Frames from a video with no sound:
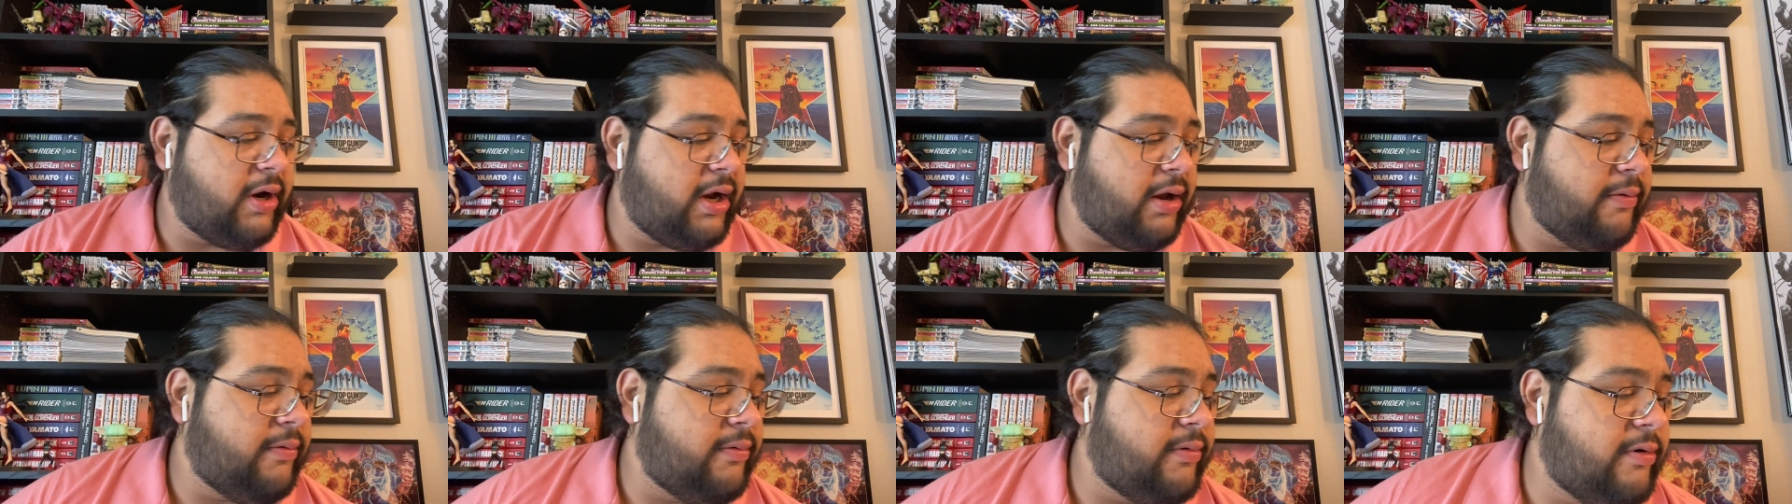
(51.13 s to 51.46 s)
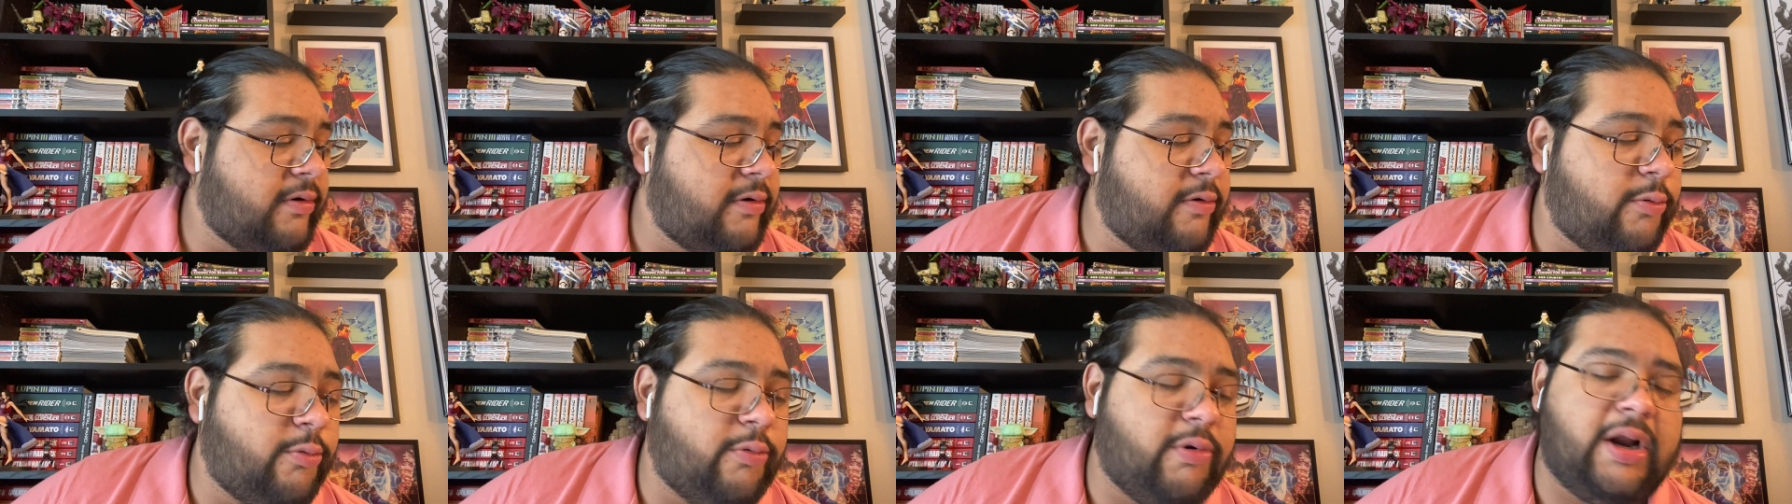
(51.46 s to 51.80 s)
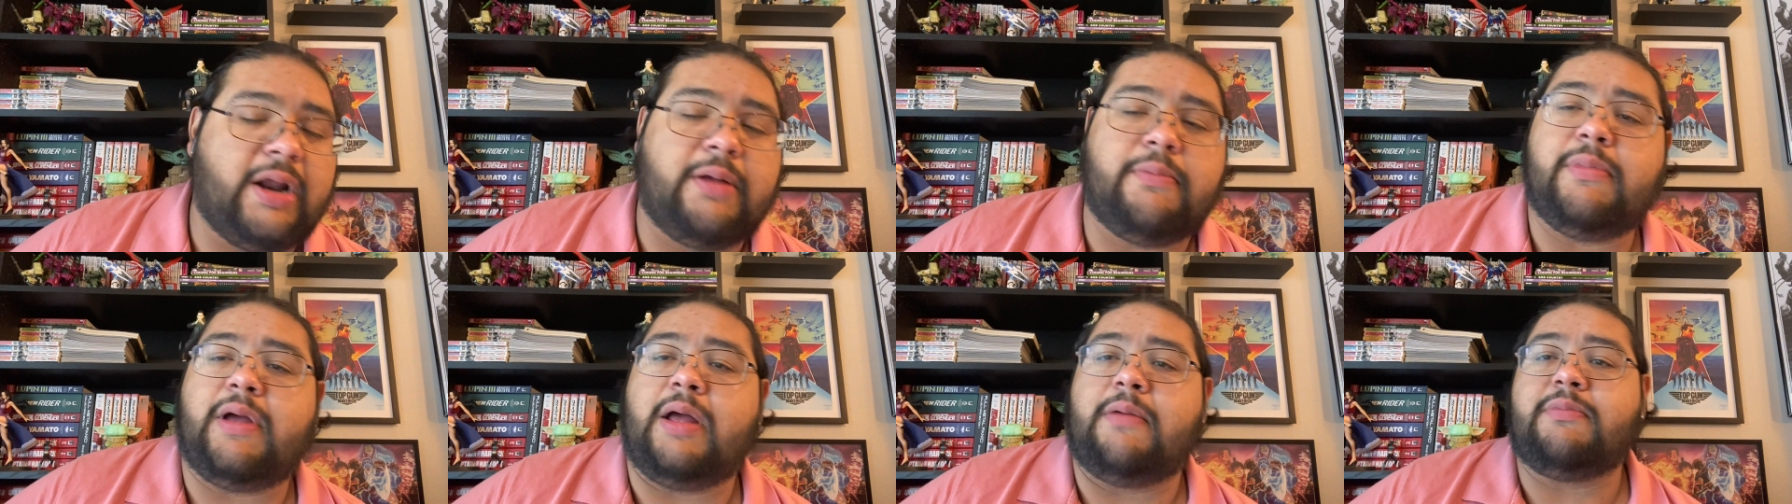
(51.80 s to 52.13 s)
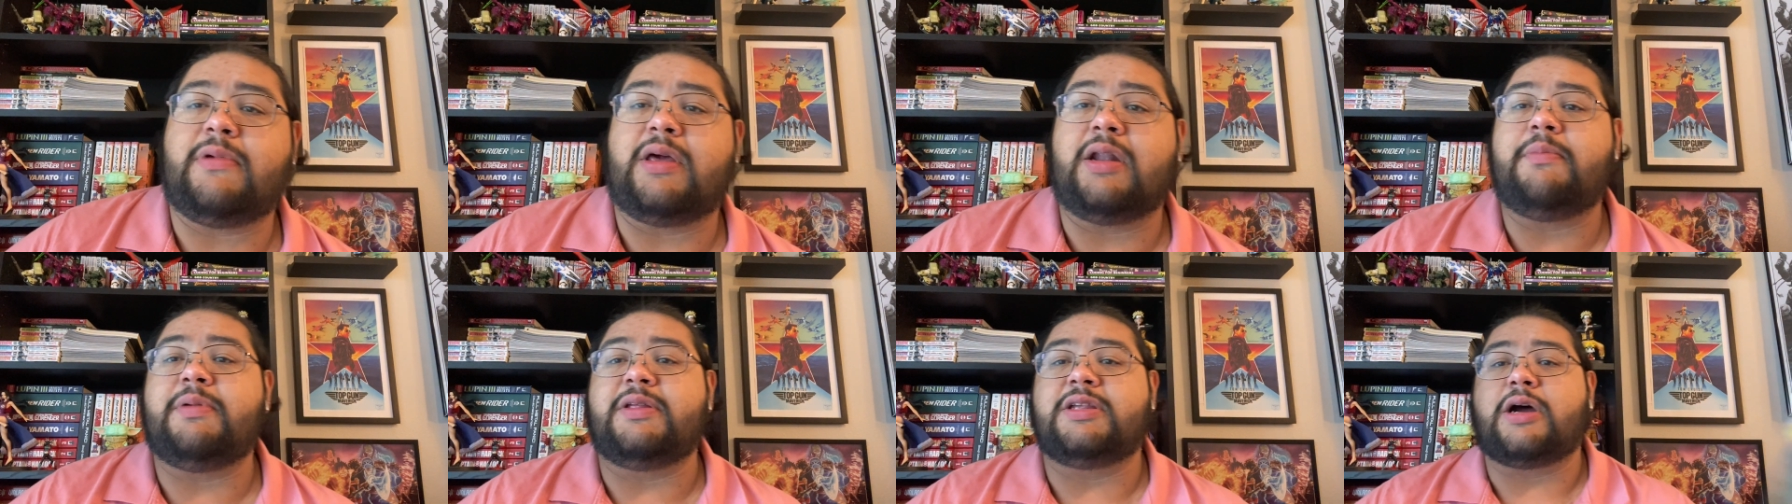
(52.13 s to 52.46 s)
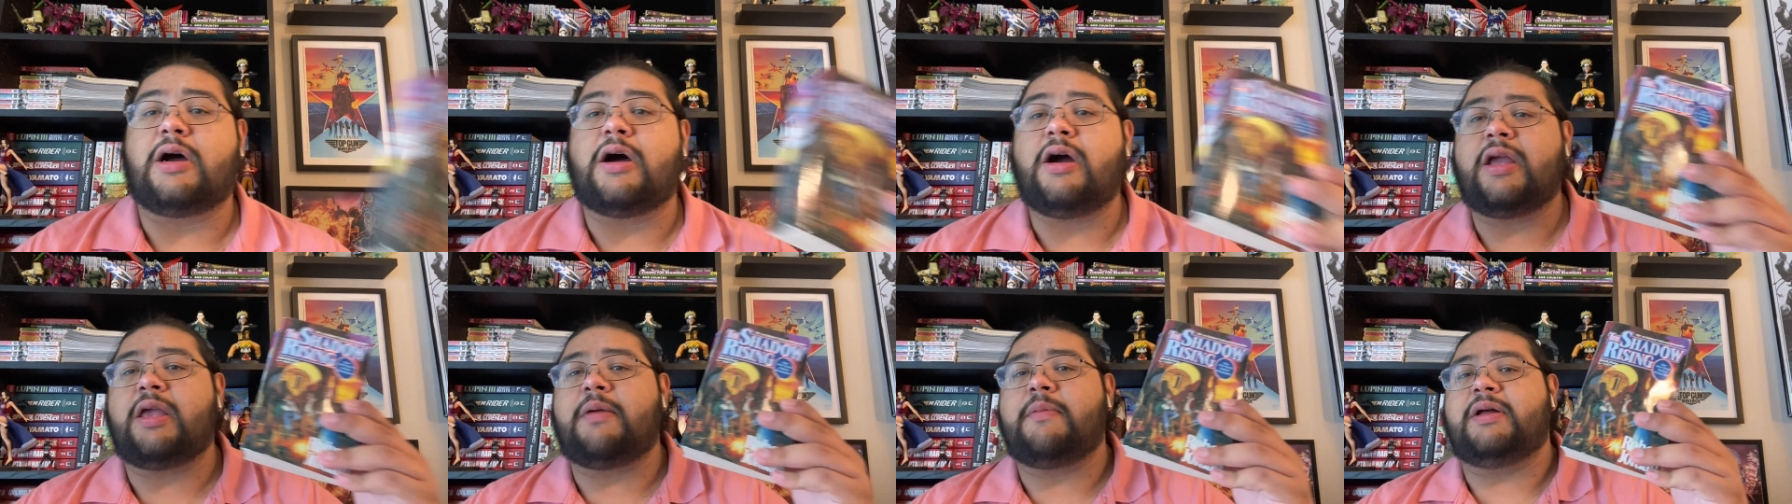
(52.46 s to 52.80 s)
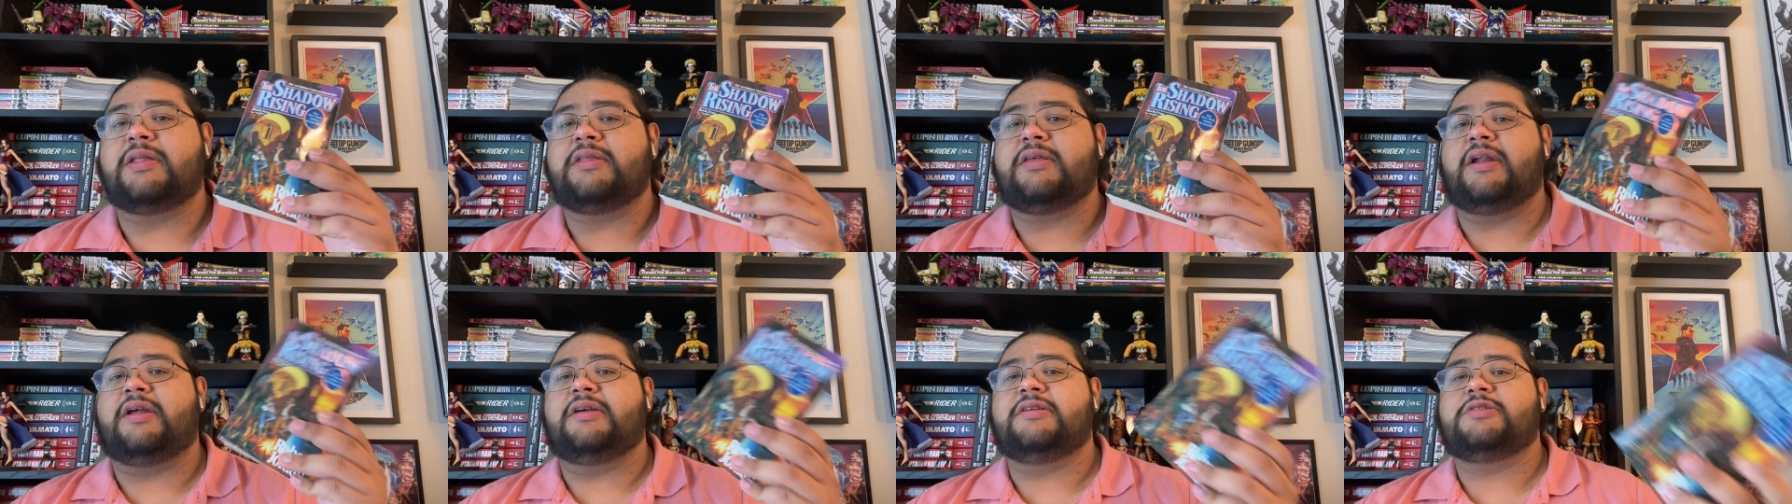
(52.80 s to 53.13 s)
I, what I'm, I'm going to be talking
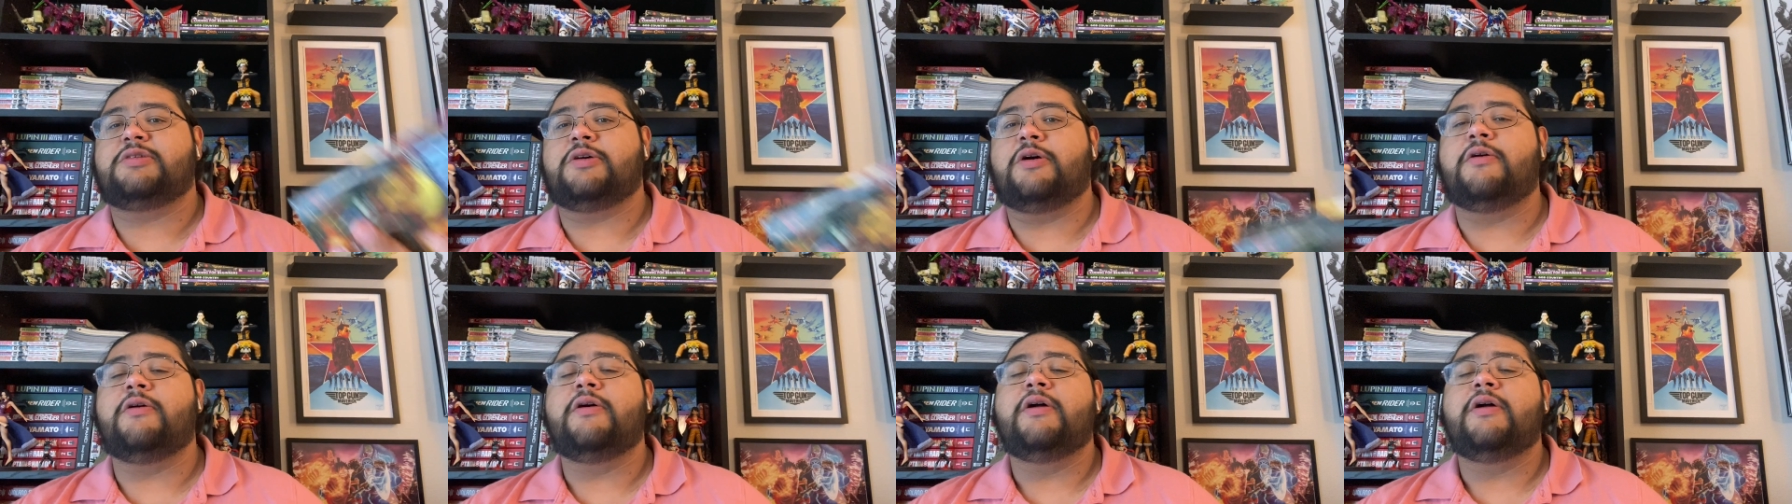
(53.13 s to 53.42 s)
about today. So